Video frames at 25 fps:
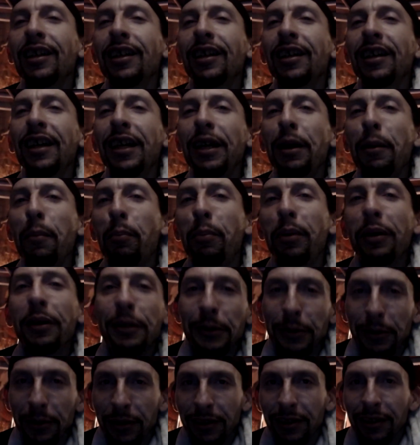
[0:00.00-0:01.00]
it
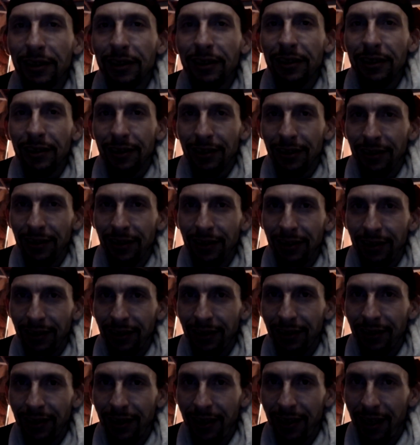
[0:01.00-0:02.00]
builds.
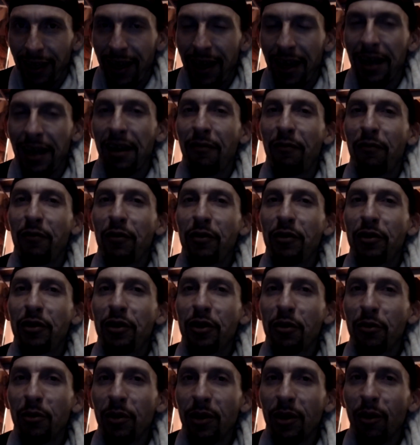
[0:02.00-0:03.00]
And if you
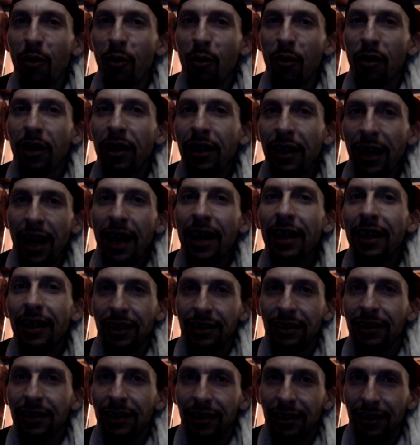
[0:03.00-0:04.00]
do it
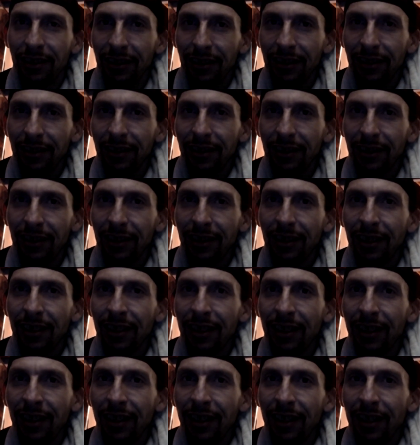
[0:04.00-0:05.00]
organically,
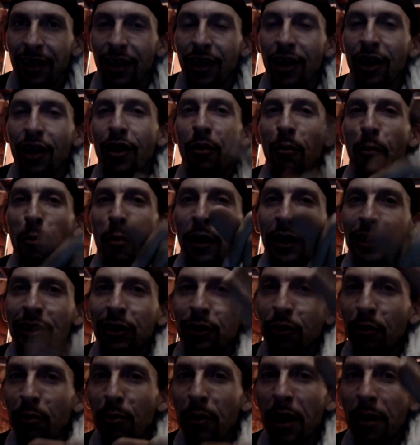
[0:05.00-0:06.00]

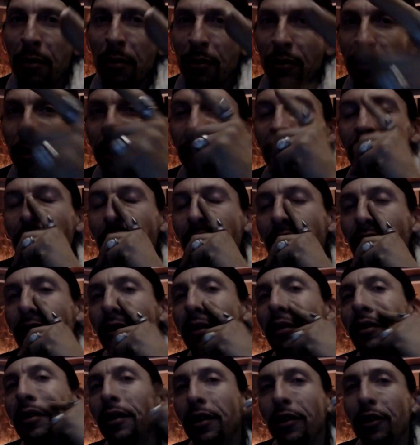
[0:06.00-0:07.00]
muscle memory,
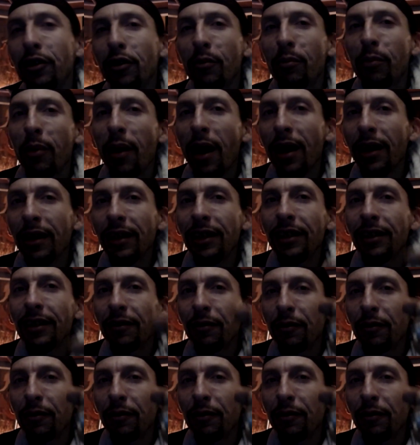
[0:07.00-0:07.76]
your body